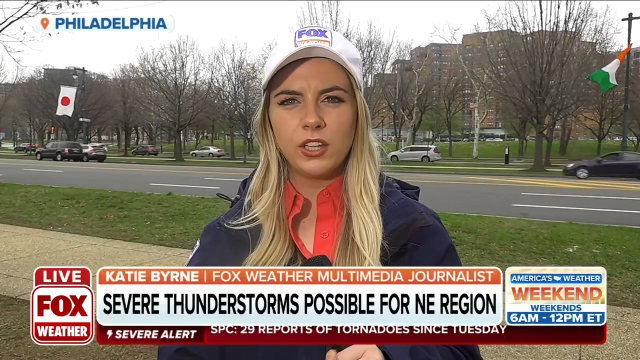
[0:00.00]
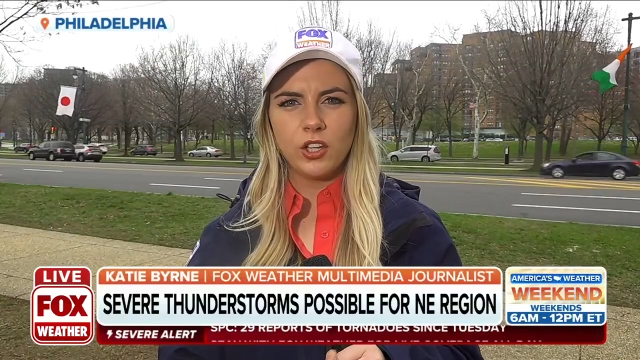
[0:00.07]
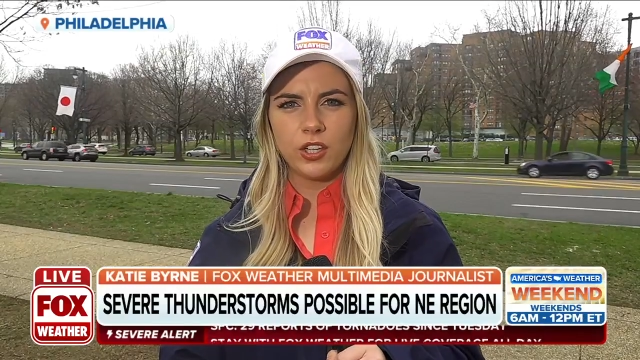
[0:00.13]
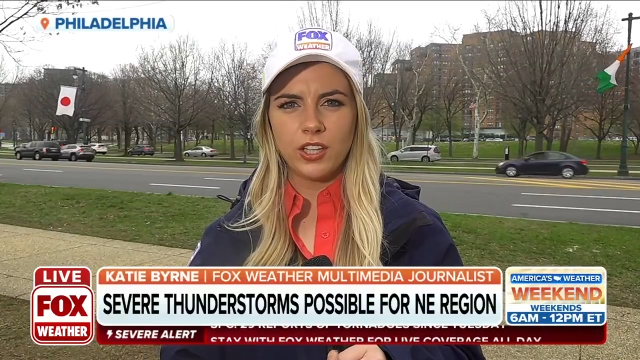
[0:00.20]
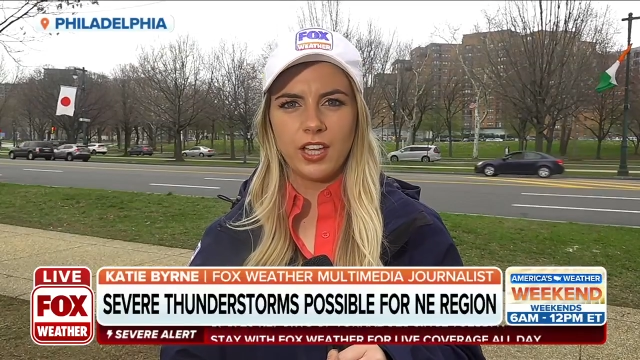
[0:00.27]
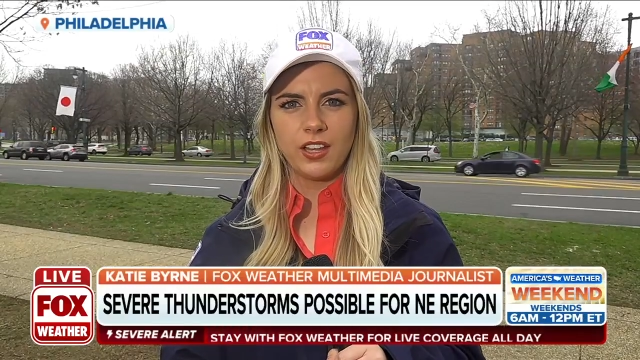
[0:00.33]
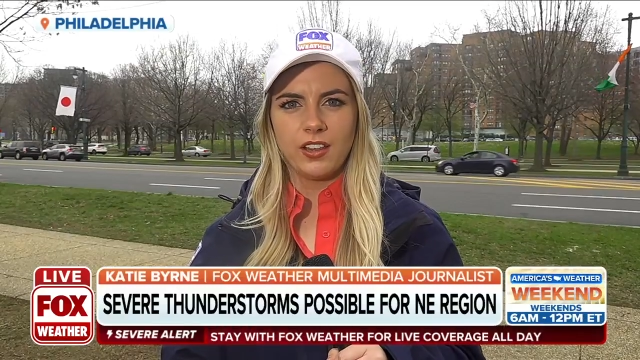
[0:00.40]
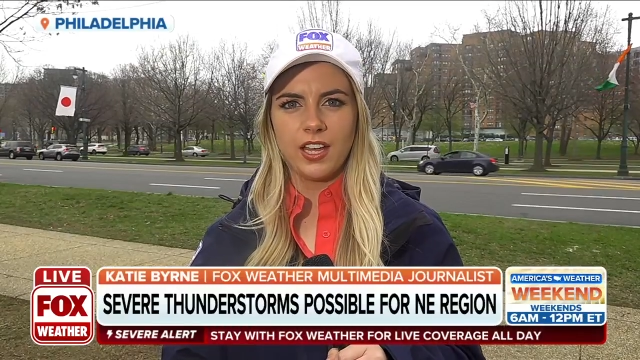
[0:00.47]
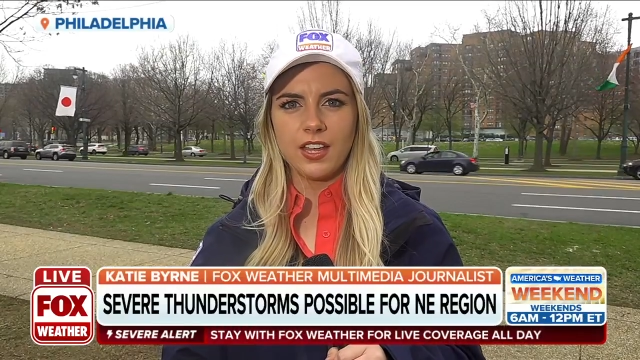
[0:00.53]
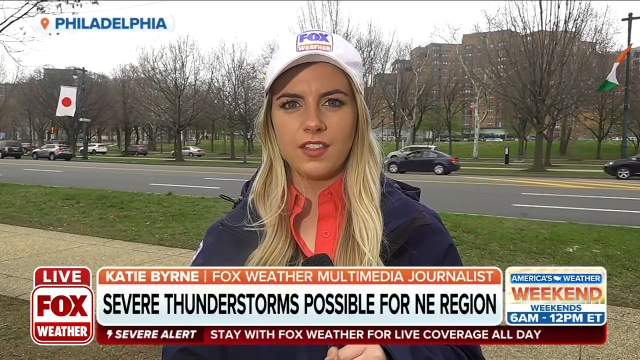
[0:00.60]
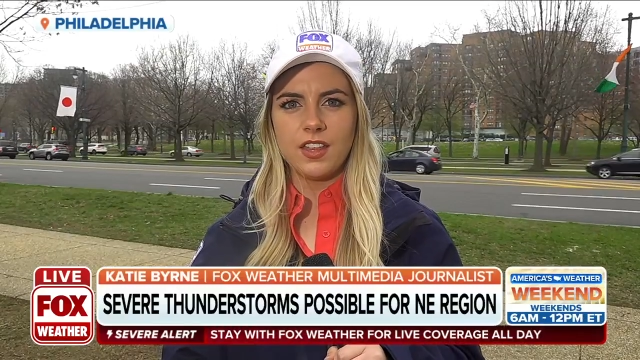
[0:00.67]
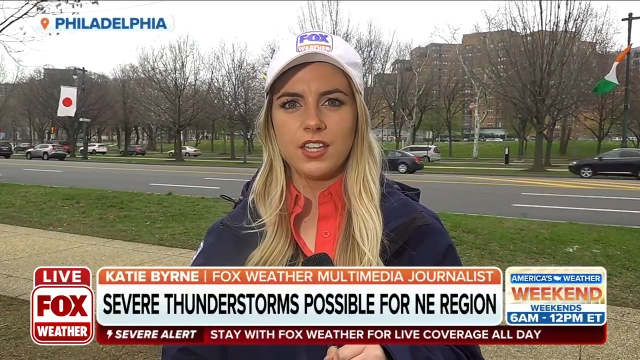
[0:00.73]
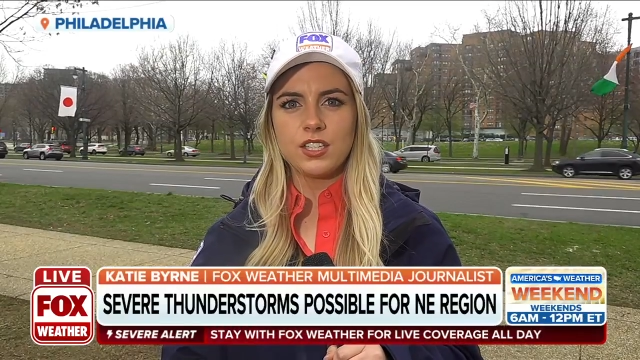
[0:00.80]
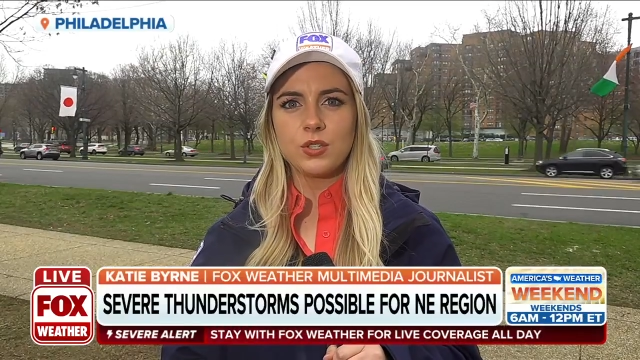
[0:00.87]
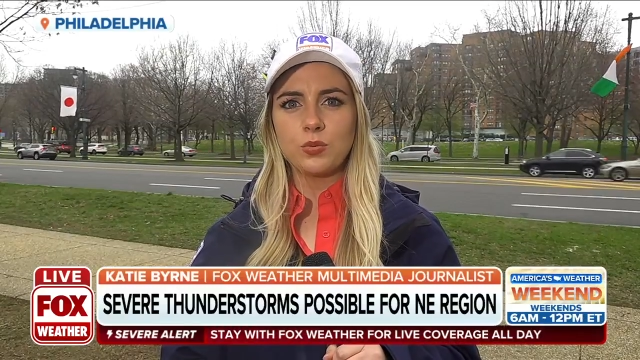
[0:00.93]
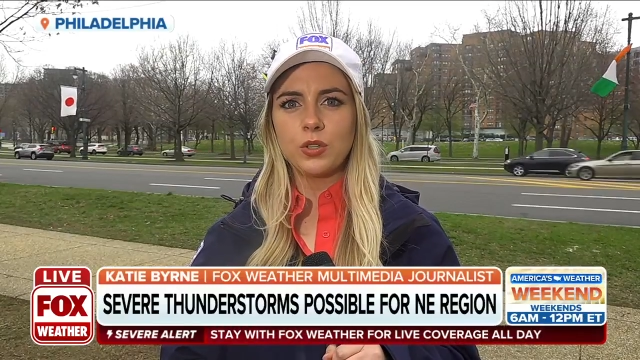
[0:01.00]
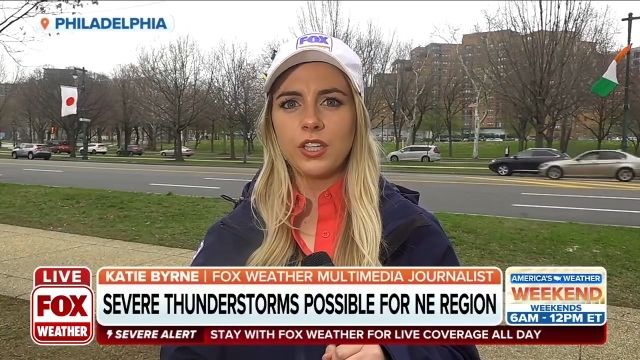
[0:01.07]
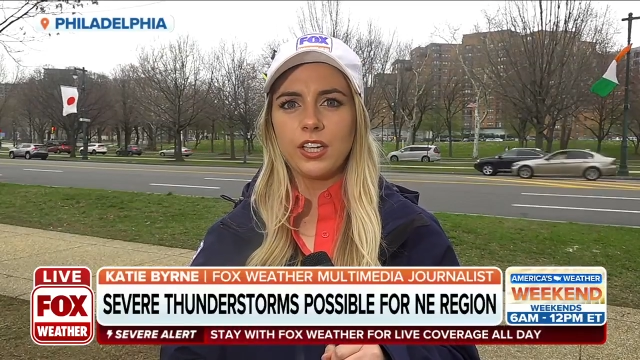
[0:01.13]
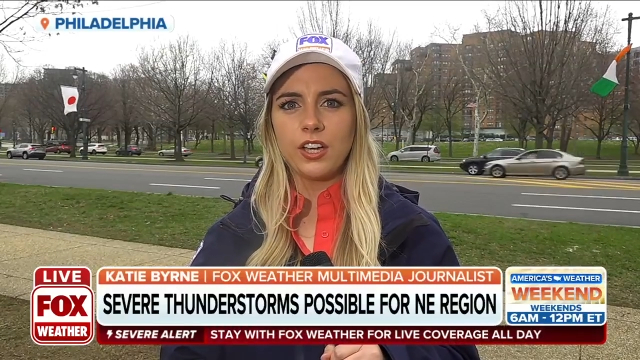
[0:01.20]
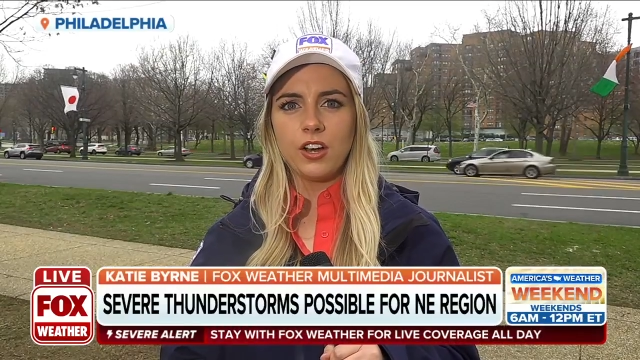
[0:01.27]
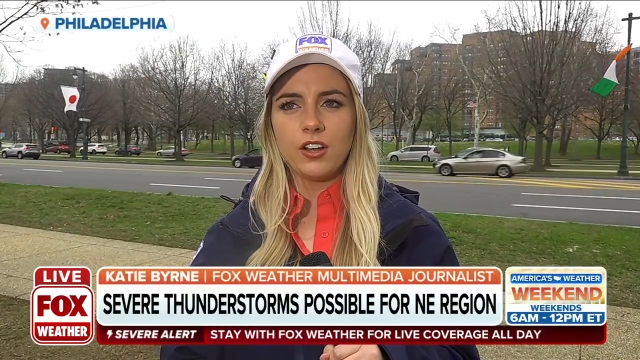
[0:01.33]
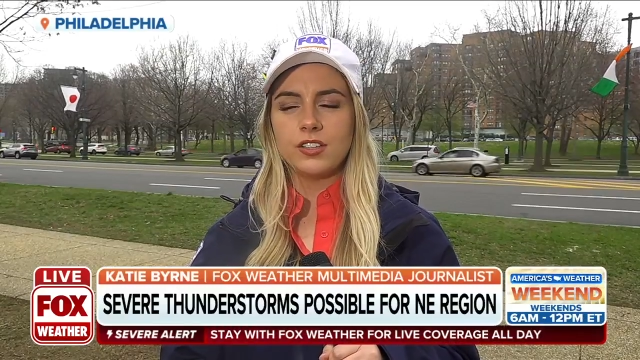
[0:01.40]
looking like this
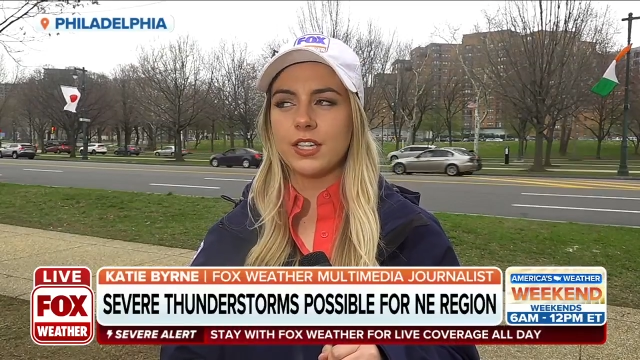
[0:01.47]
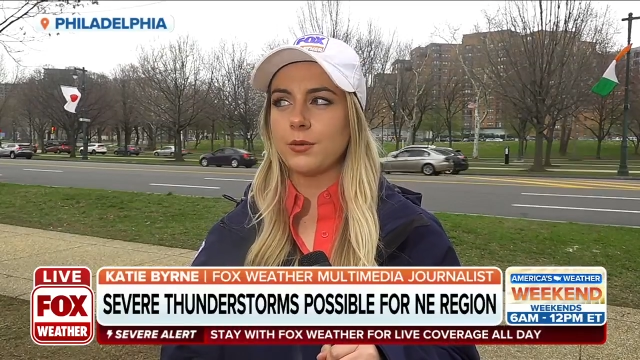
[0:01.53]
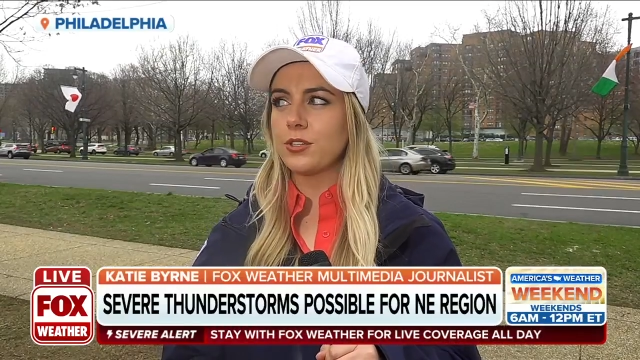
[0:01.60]
really all day.